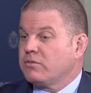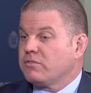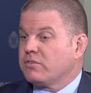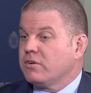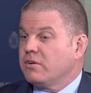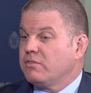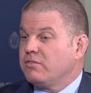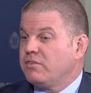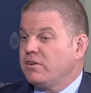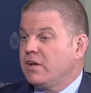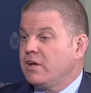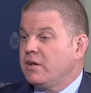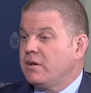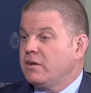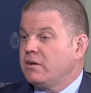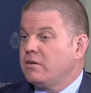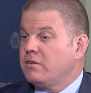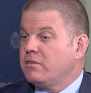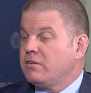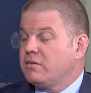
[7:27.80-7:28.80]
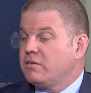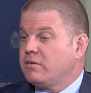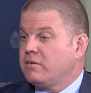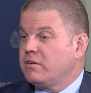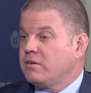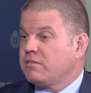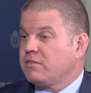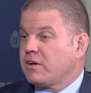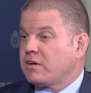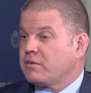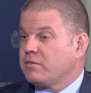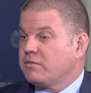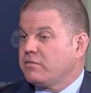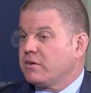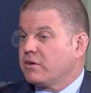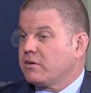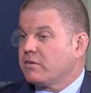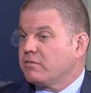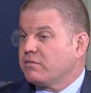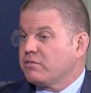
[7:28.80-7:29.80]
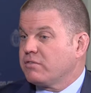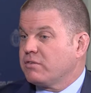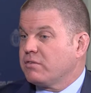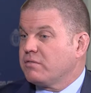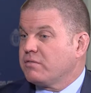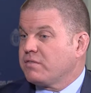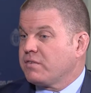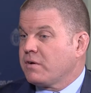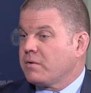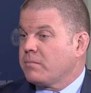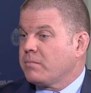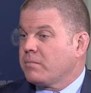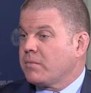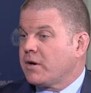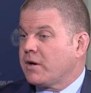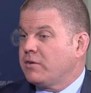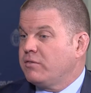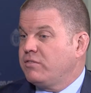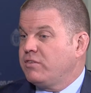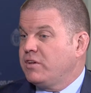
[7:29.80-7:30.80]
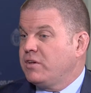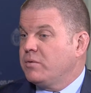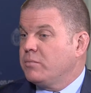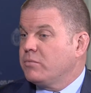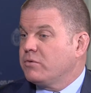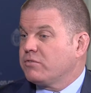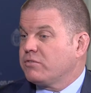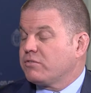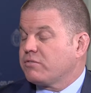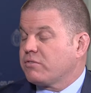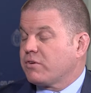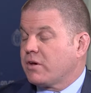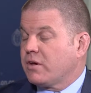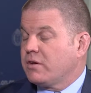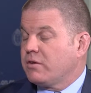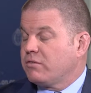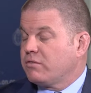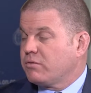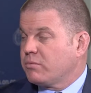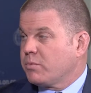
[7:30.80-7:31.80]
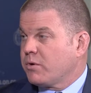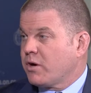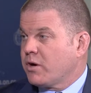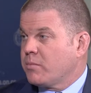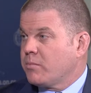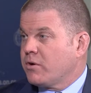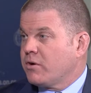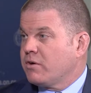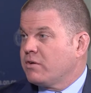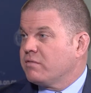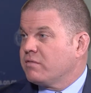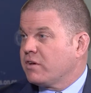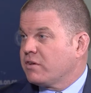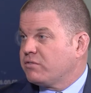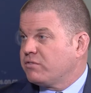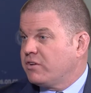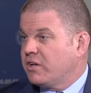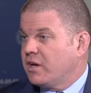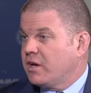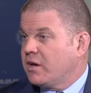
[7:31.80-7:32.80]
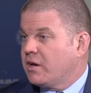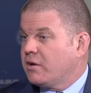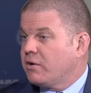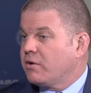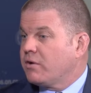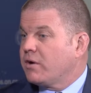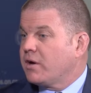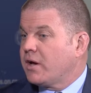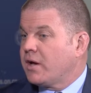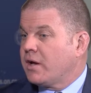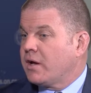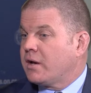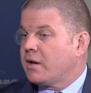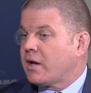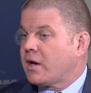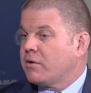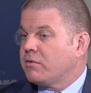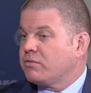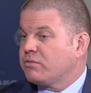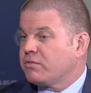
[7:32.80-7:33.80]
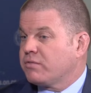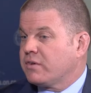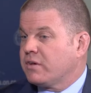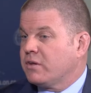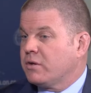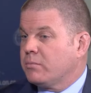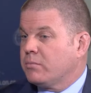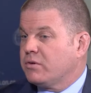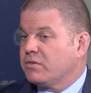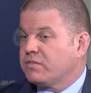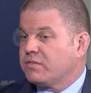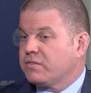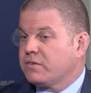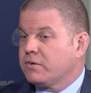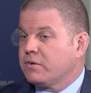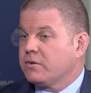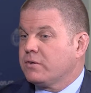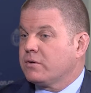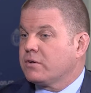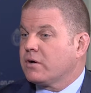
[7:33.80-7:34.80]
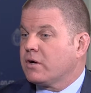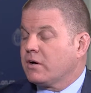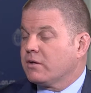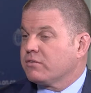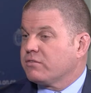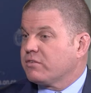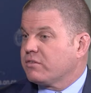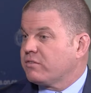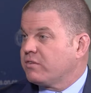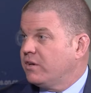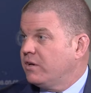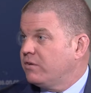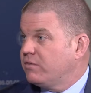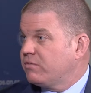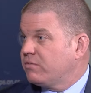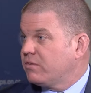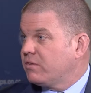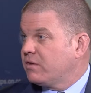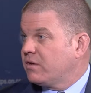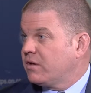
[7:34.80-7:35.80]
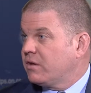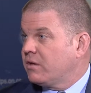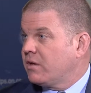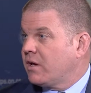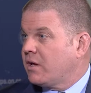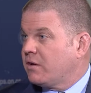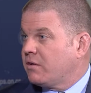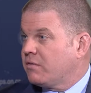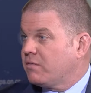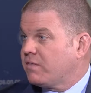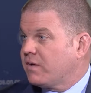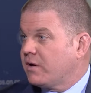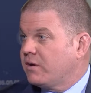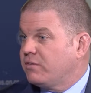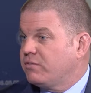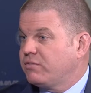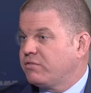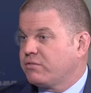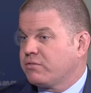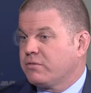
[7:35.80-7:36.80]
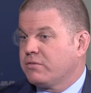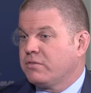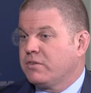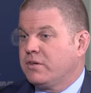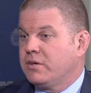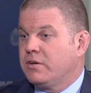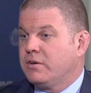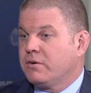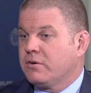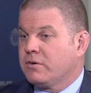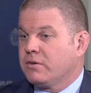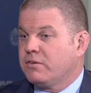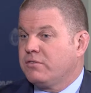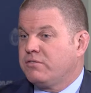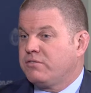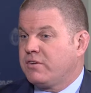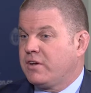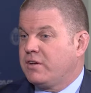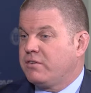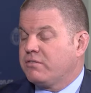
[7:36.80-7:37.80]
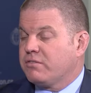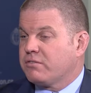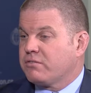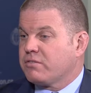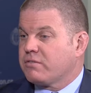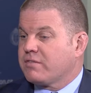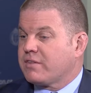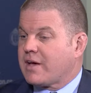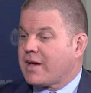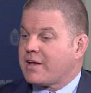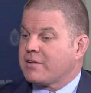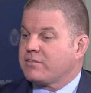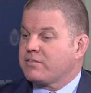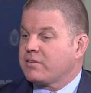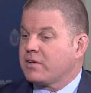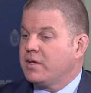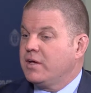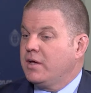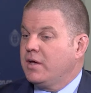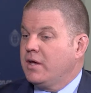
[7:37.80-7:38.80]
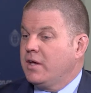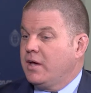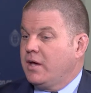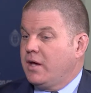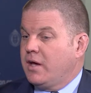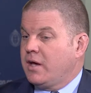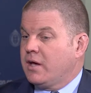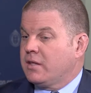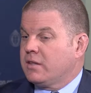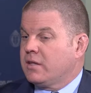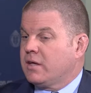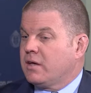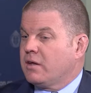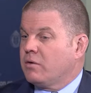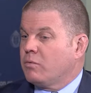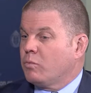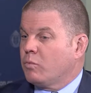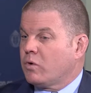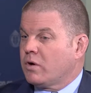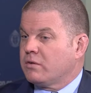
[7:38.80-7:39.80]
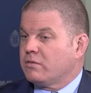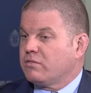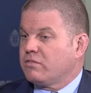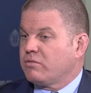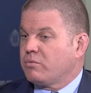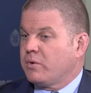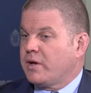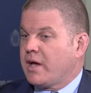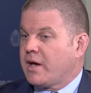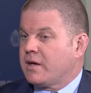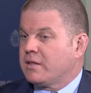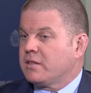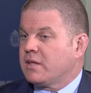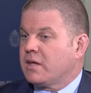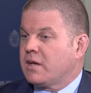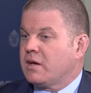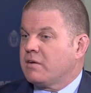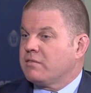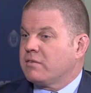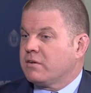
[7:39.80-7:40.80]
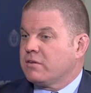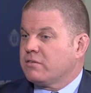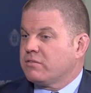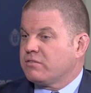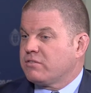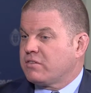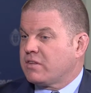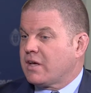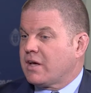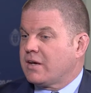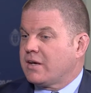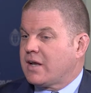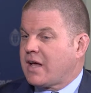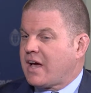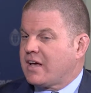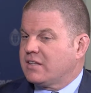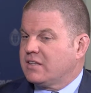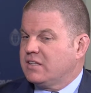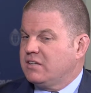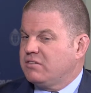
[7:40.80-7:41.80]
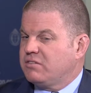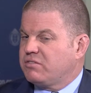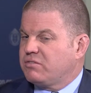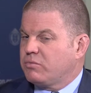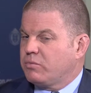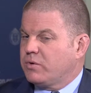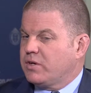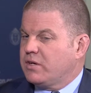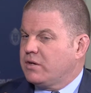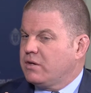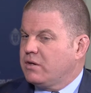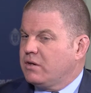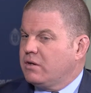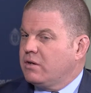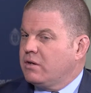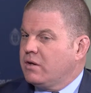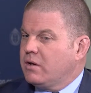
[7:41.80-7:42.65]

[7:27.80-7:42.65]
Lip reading: initiated, Detective Dickinson from my team was assigned as the primary investigator, and I was available for consultation and advice through the early stages of that. And then once we had that evidence that at least we